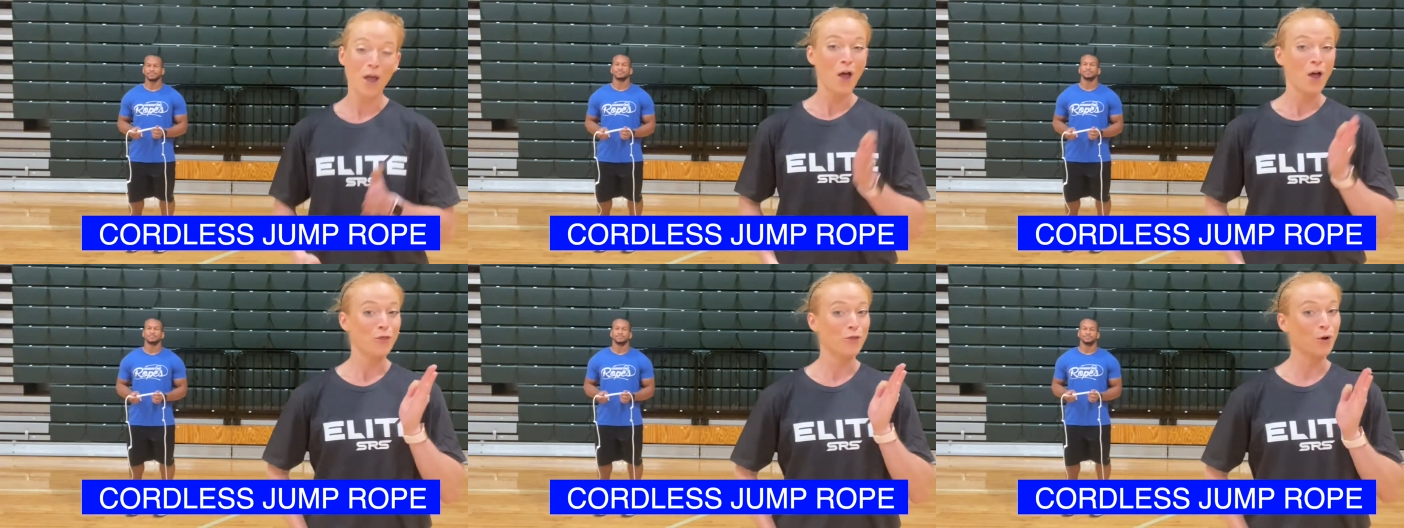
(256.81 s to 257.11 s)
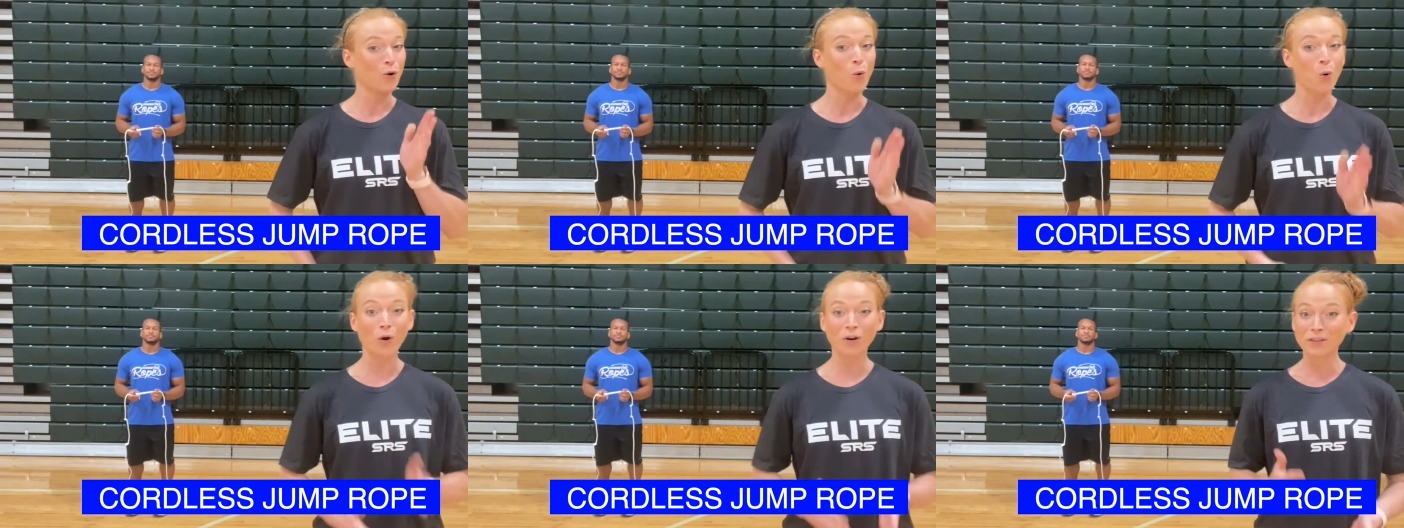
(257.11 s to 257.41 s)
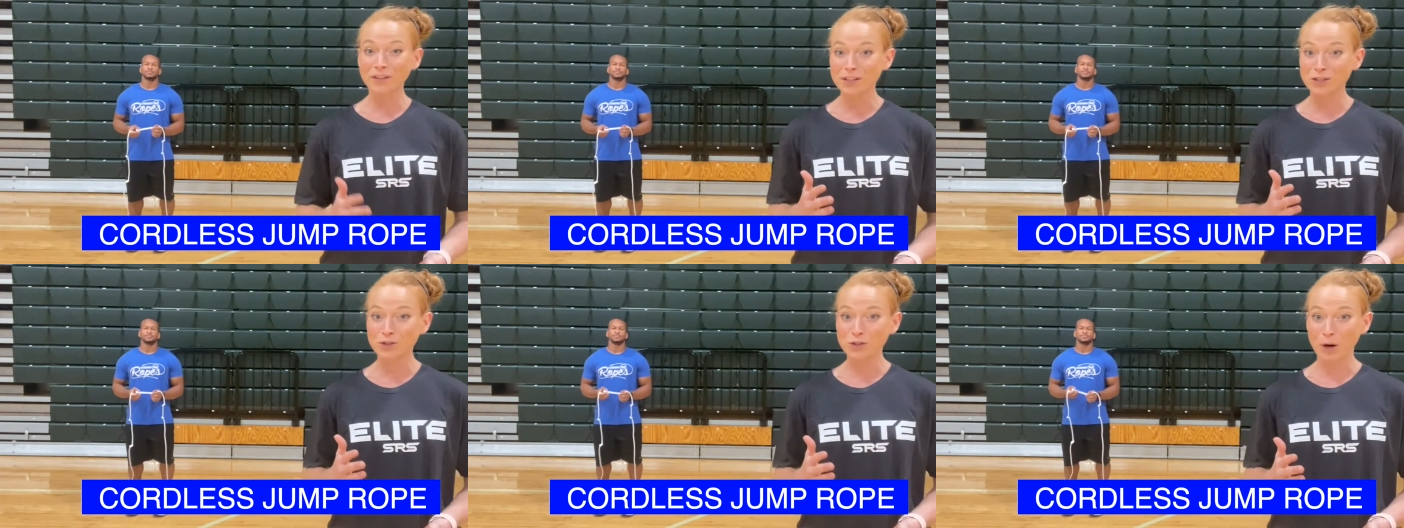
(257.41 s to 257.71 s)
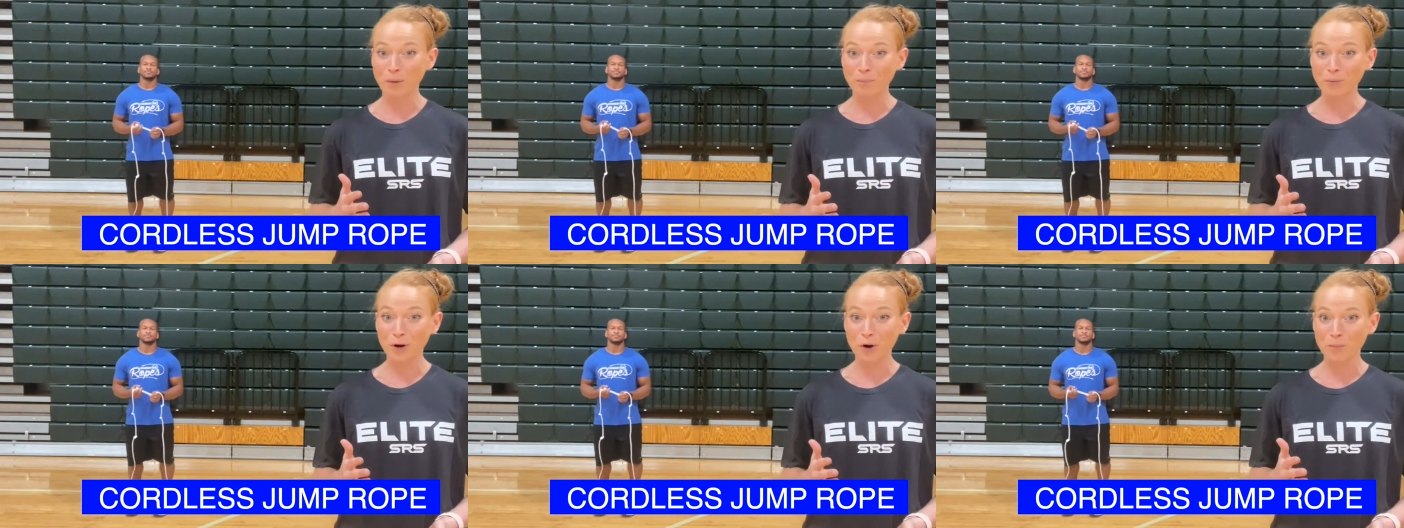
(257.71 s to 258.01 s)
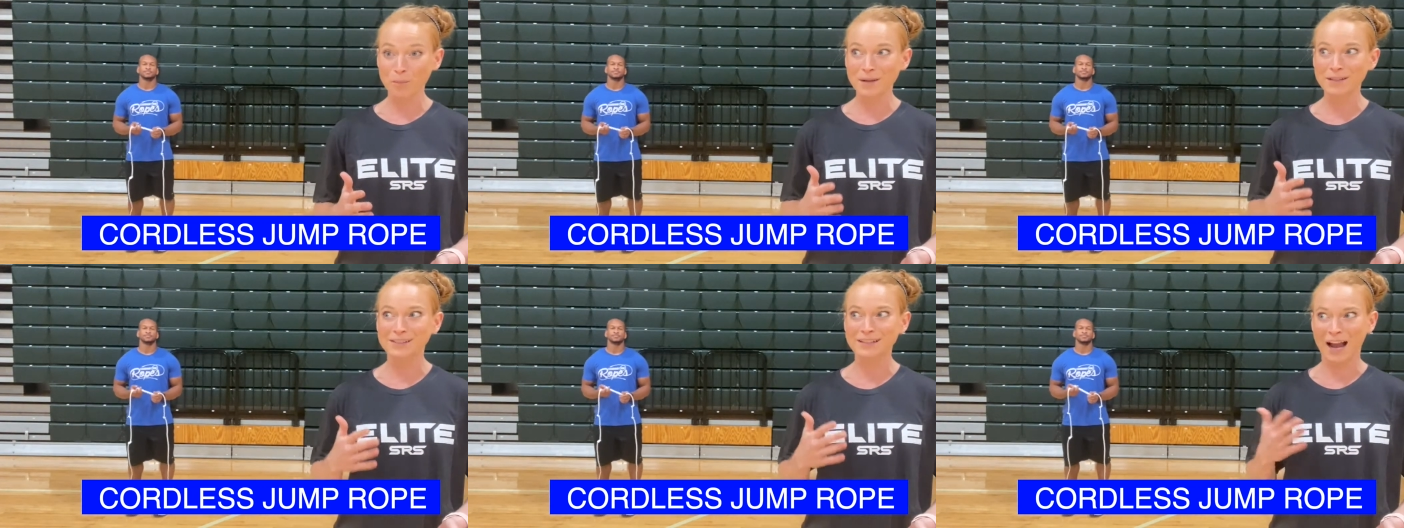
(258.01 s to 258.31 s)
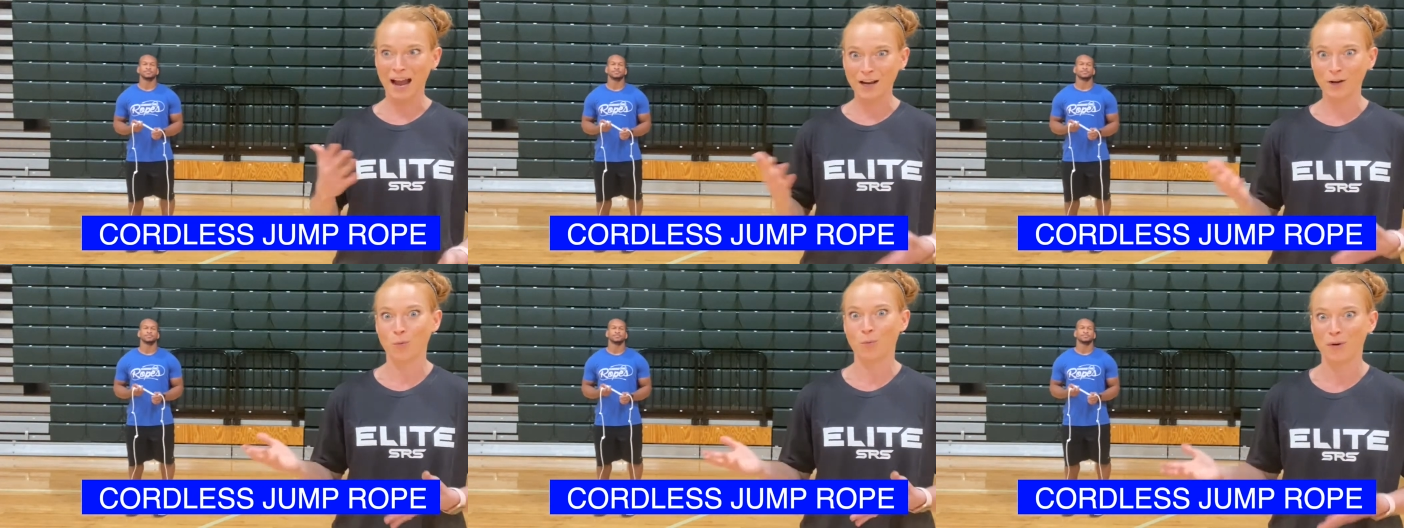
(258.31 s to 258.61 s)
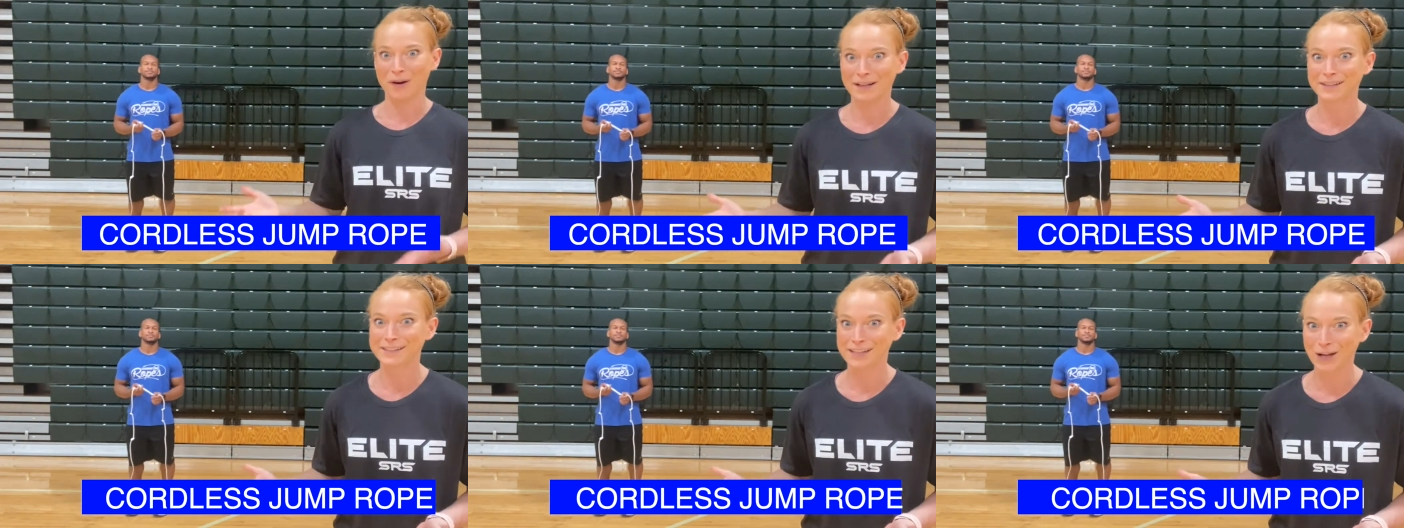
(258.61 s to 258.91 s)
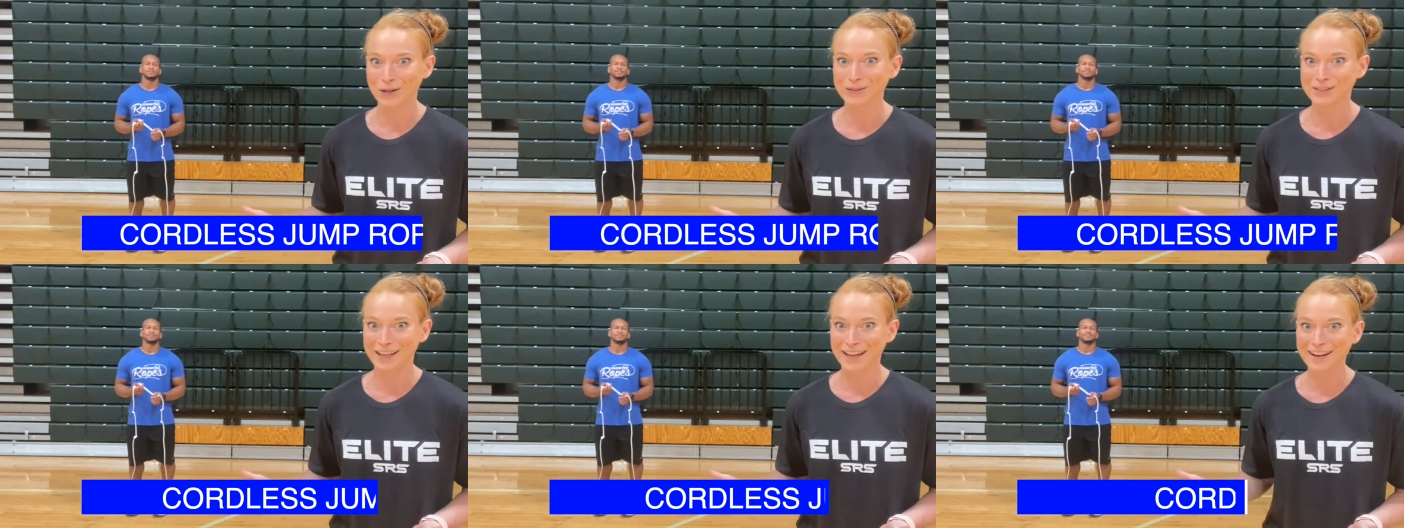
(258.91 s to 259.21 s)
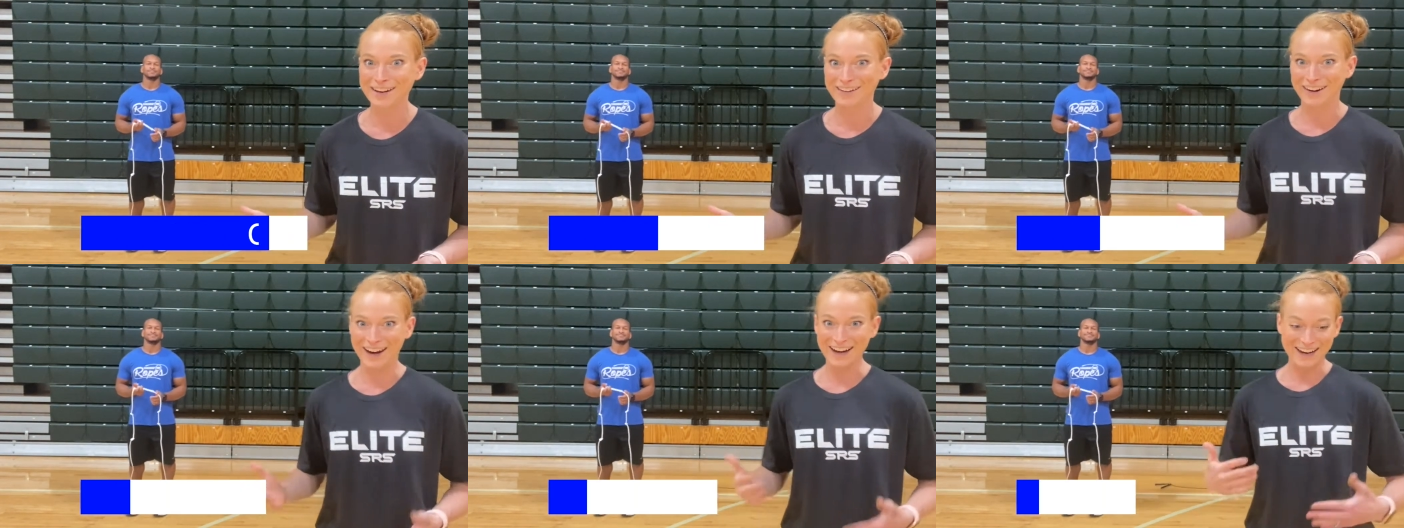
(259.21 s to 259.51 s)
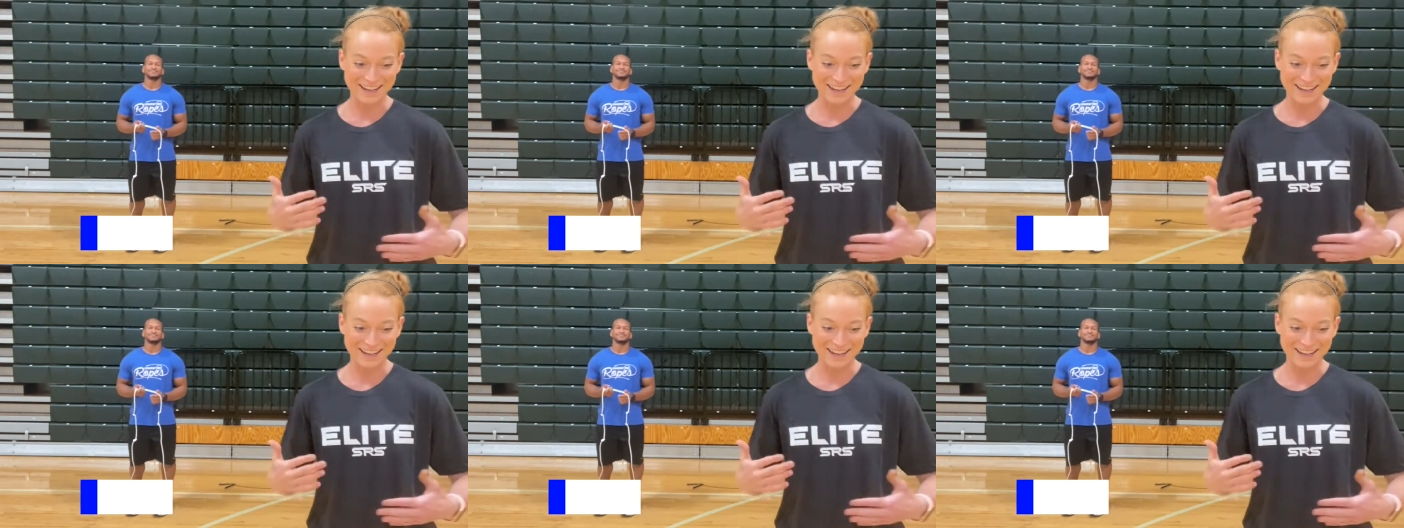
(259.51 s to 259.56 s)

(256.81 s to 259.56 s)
The cordless jump rope is kind of what it sounds like, right?